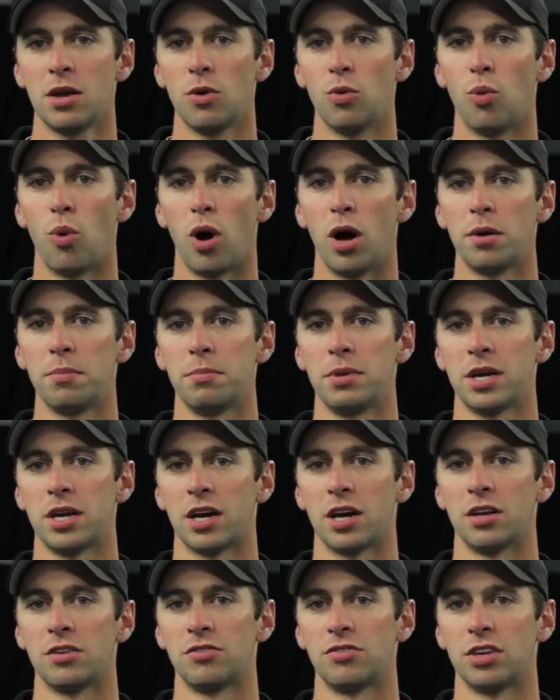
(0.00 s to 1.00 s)
One,
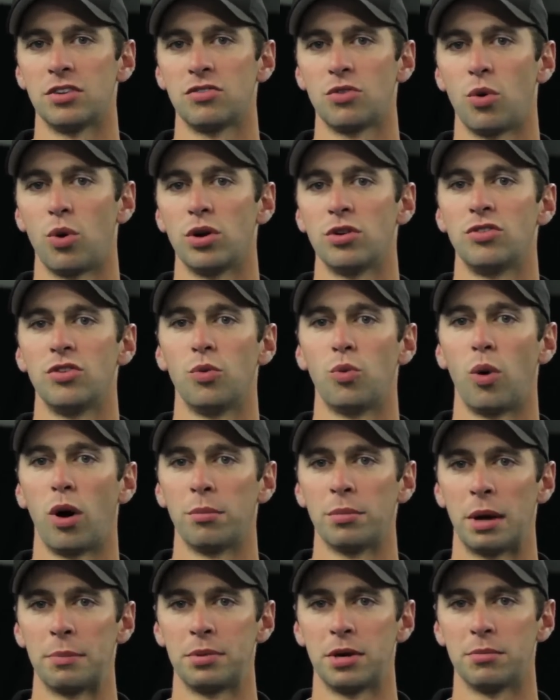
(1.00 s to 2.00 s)
because it's going to
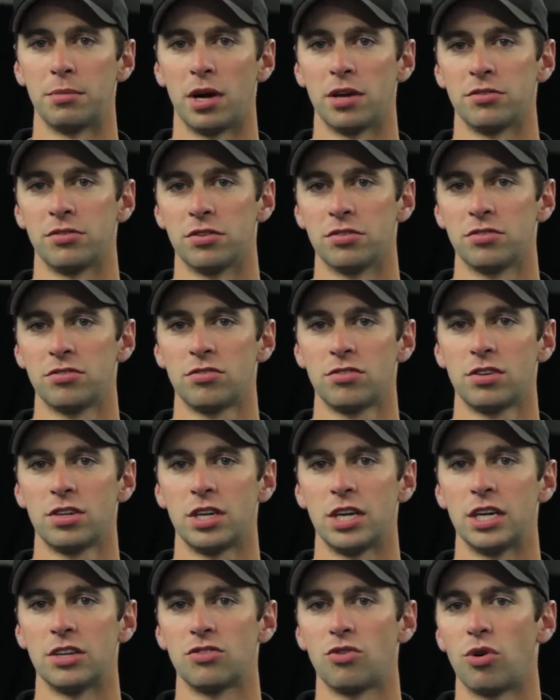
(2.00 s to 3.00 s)
warm up your muscles.
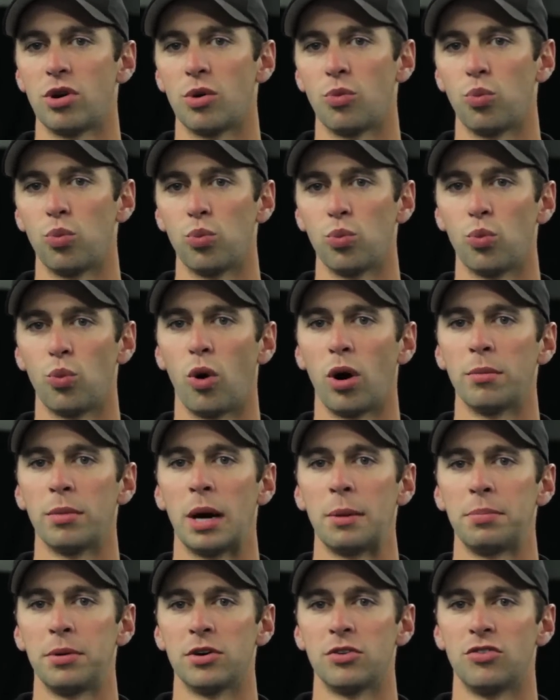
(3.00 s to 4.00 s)
It's going to
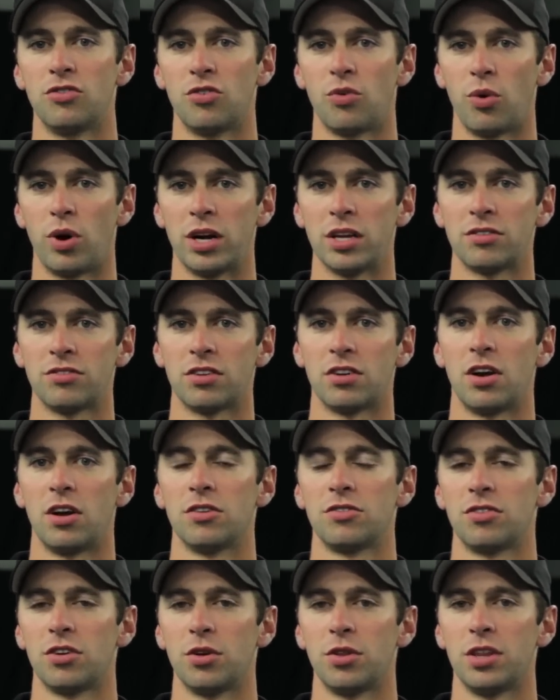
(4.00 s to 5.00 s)
warm up your joints and
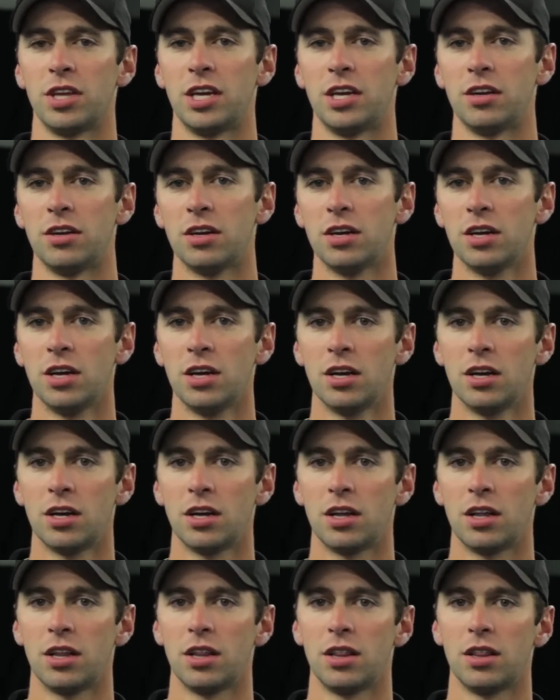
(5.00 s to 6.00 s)
also the
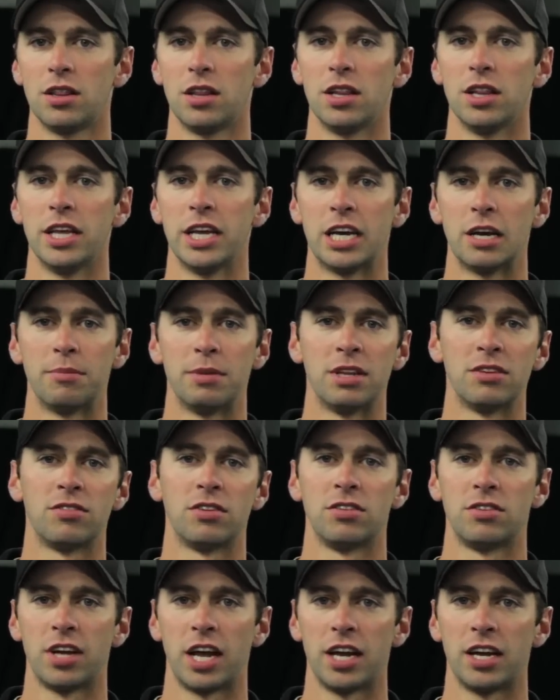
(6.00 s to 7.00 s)
ligaments
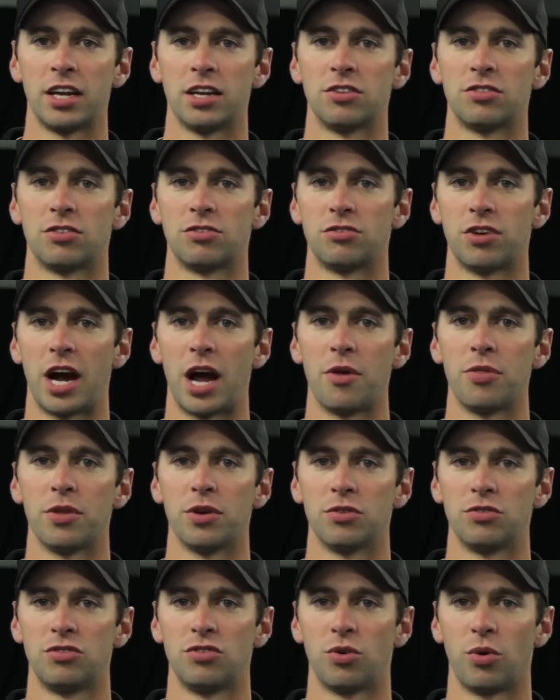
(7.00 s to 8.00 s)
and tendons around
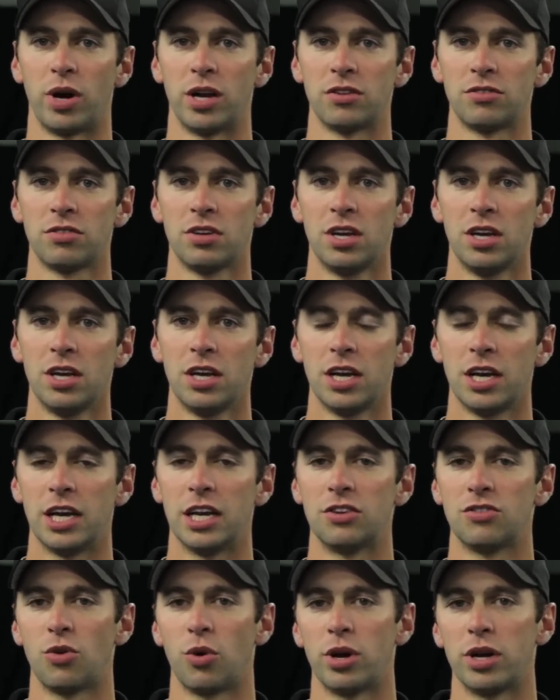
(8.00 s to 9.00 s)
those joints.
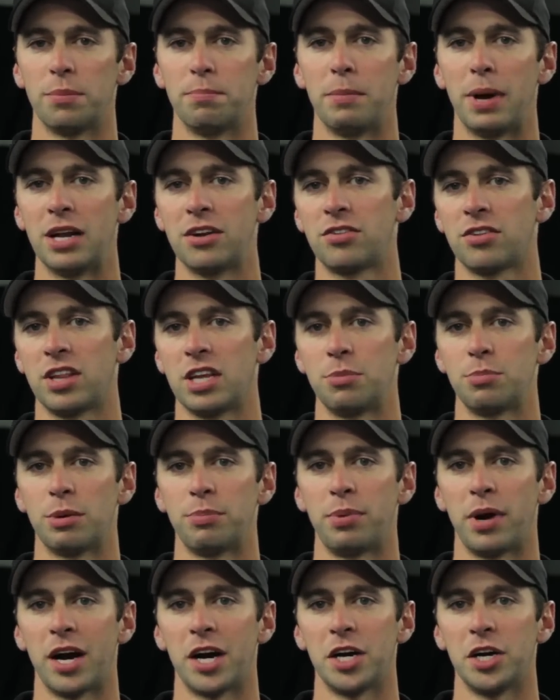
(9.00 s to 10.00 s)
It's going to mentally
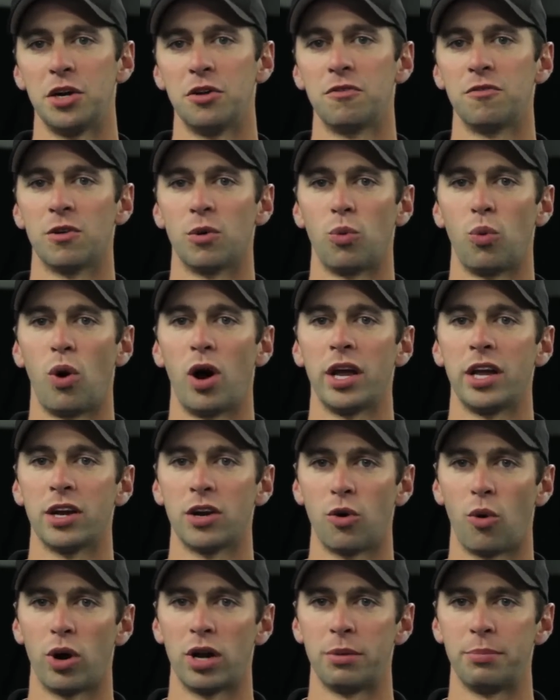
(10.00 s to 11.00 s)
prepare you for what
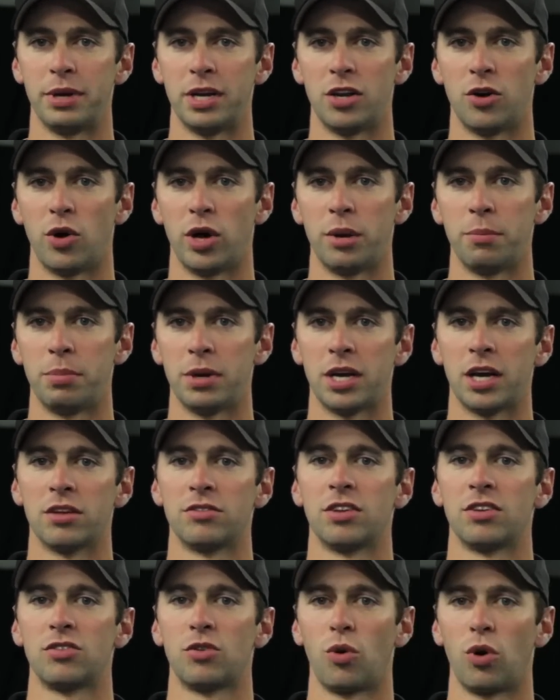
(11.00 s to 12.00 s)
you're going to be doing
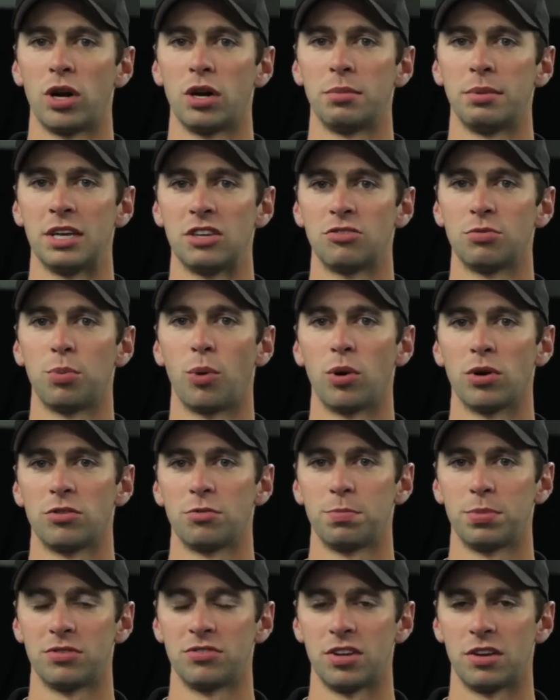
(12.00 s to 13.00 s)
because it's going to be sport
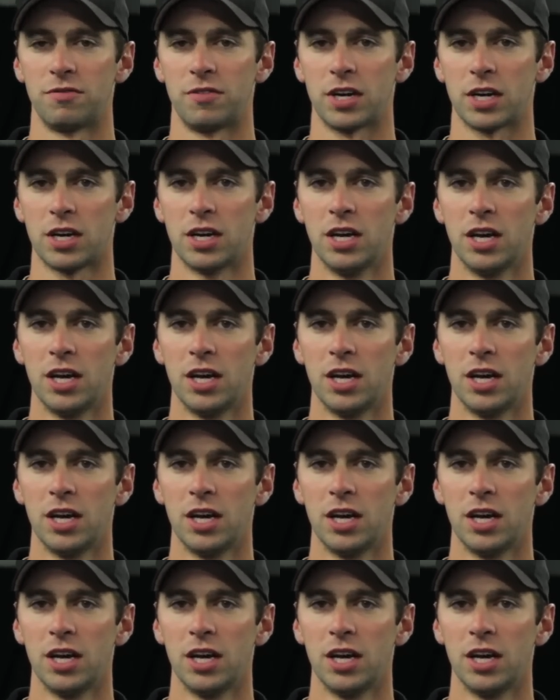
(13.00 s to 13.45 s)
specific.